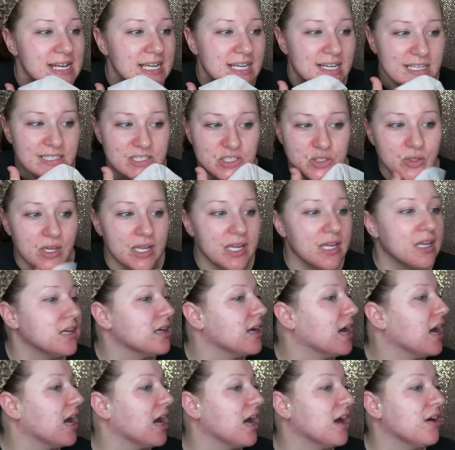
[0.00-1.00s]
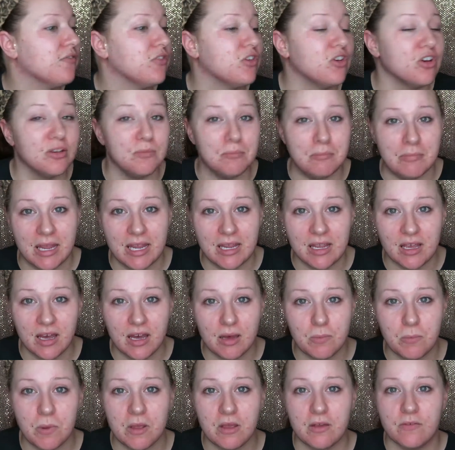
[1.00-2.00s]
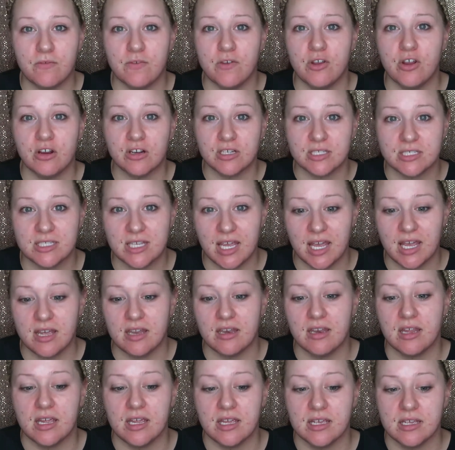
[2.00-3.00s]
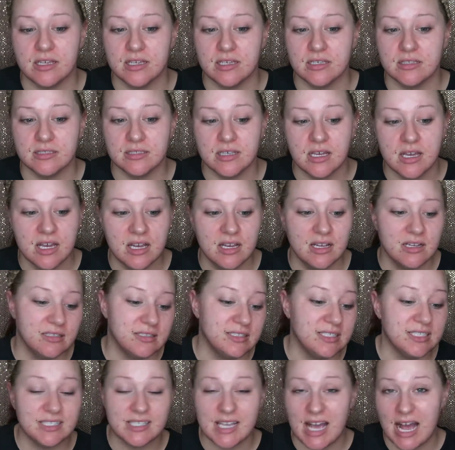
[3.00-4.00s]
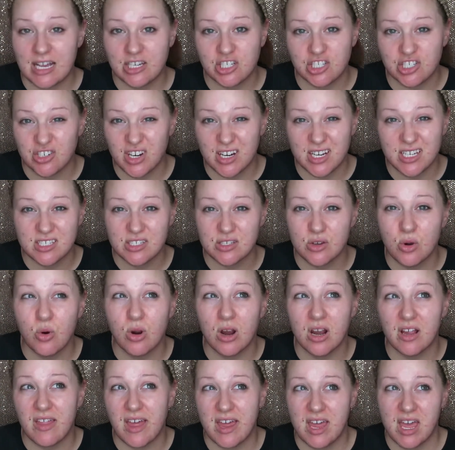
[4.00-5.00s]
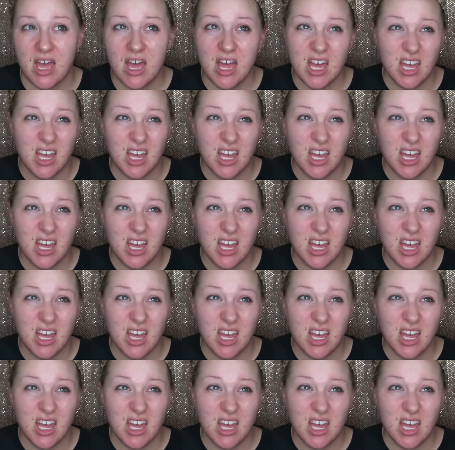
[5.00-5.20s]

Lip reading: because you can't have good makeup if your skin is disastrous, or like